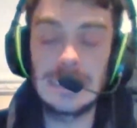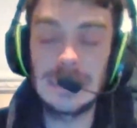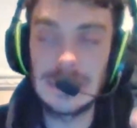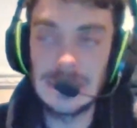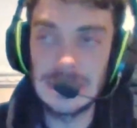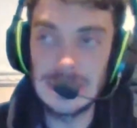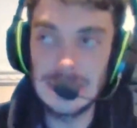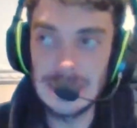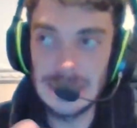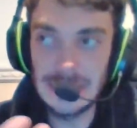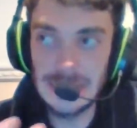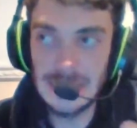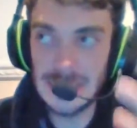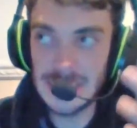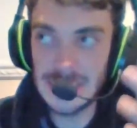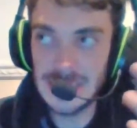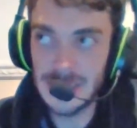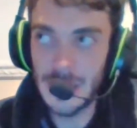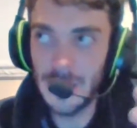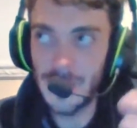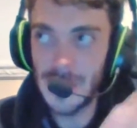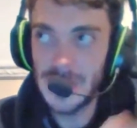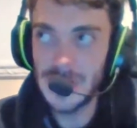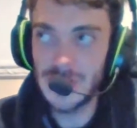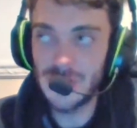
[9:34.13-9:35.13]
It's
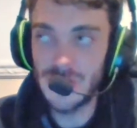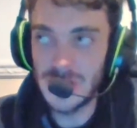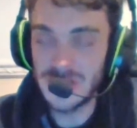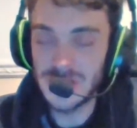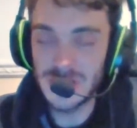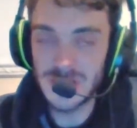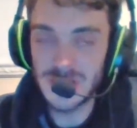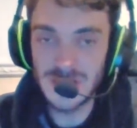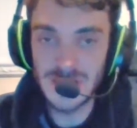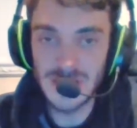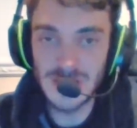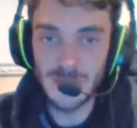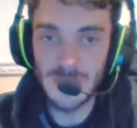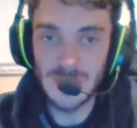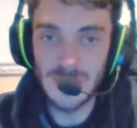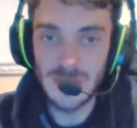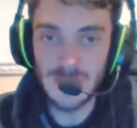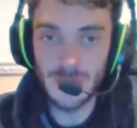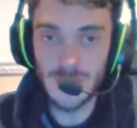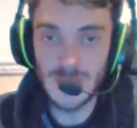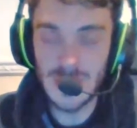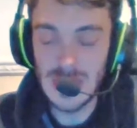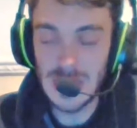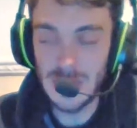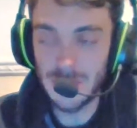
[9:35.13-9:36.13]
going to be interesting to see
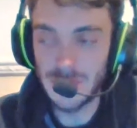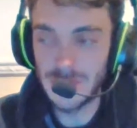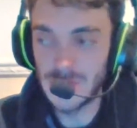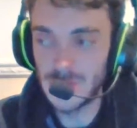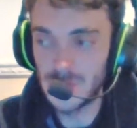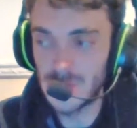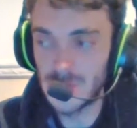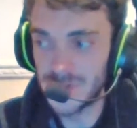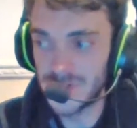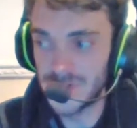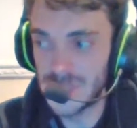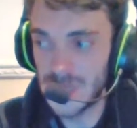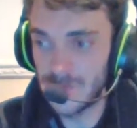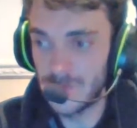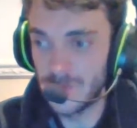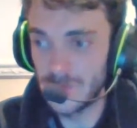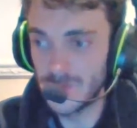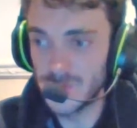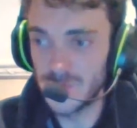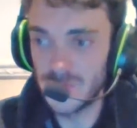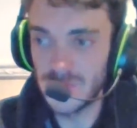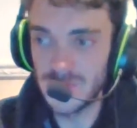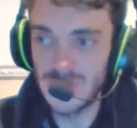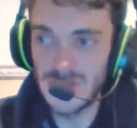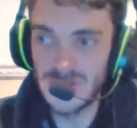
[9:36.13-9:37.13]
what happens with the
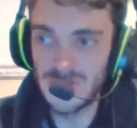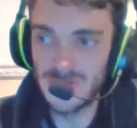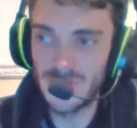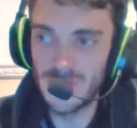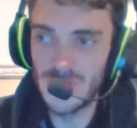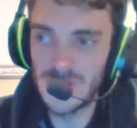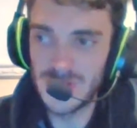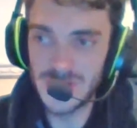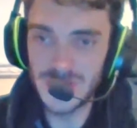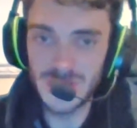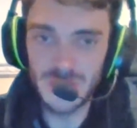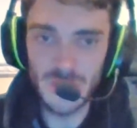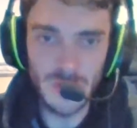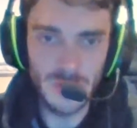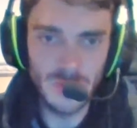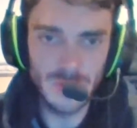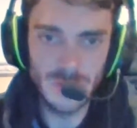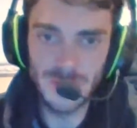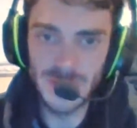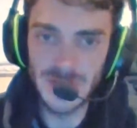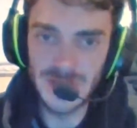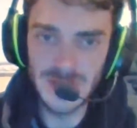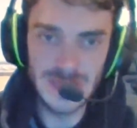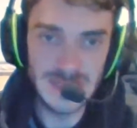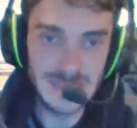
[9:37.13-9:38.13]
Devils, but they've really
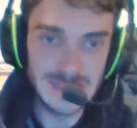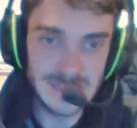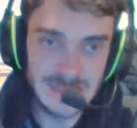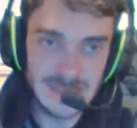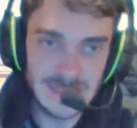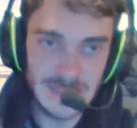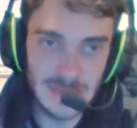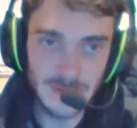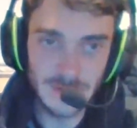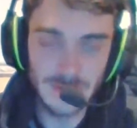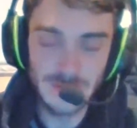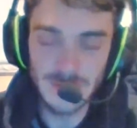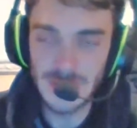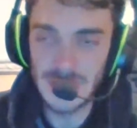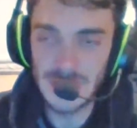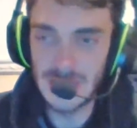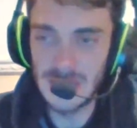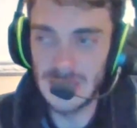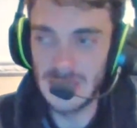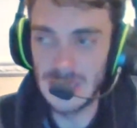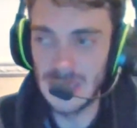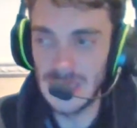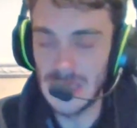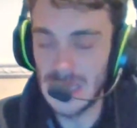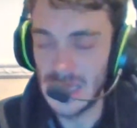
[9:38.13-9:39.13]
struggled for years now,
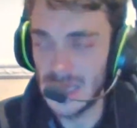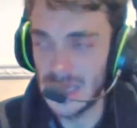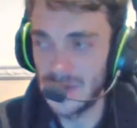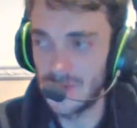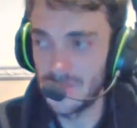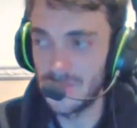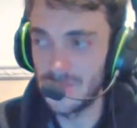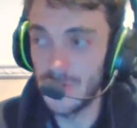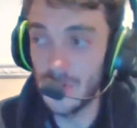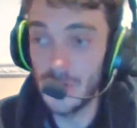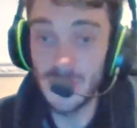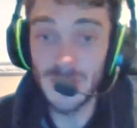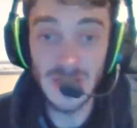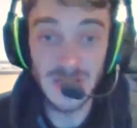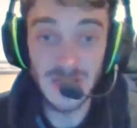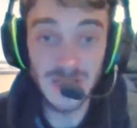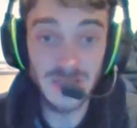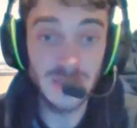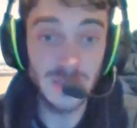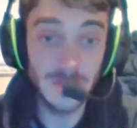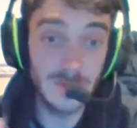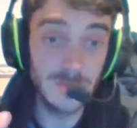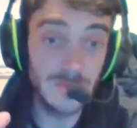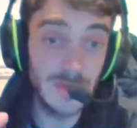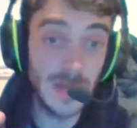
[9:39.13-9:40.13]
and part of that is
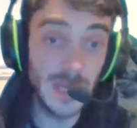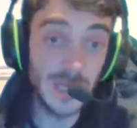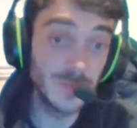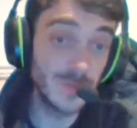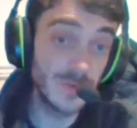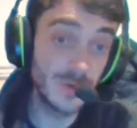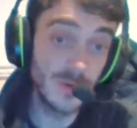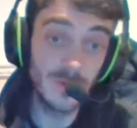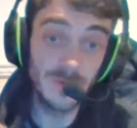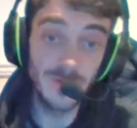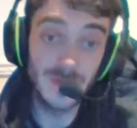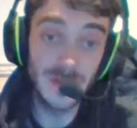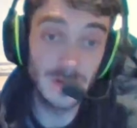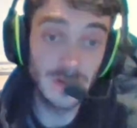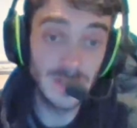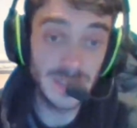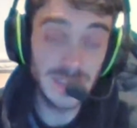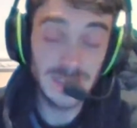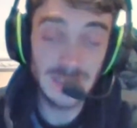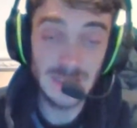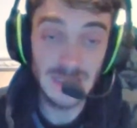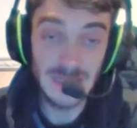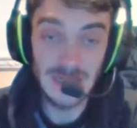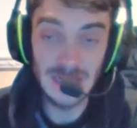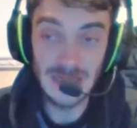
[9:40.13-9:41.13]
to do with management off the
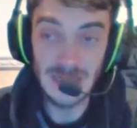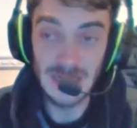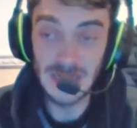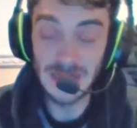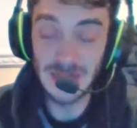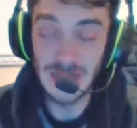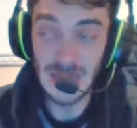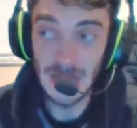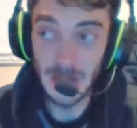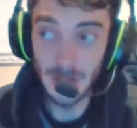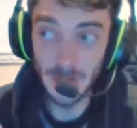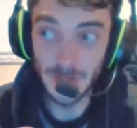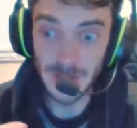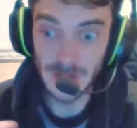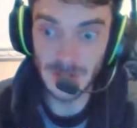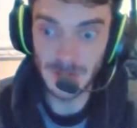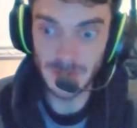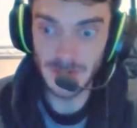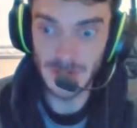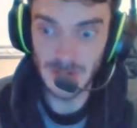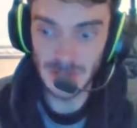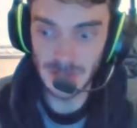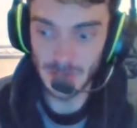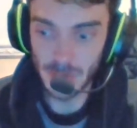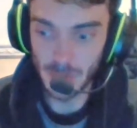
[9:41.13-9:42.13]
ice and how
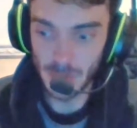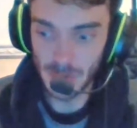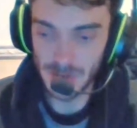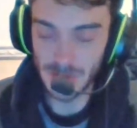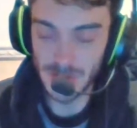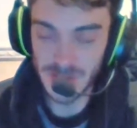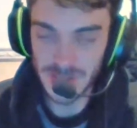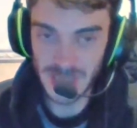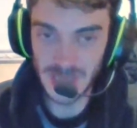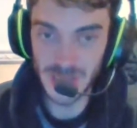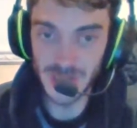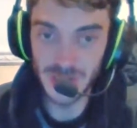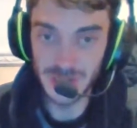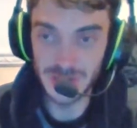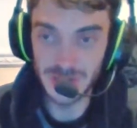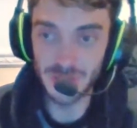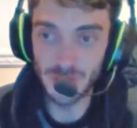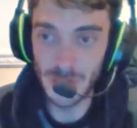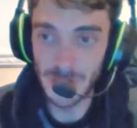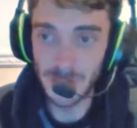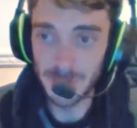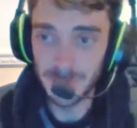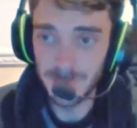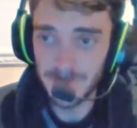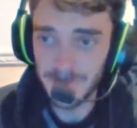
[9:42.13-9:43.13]
the organisation is
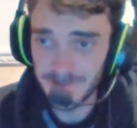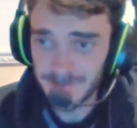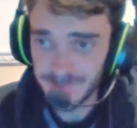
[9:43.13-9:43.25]
run.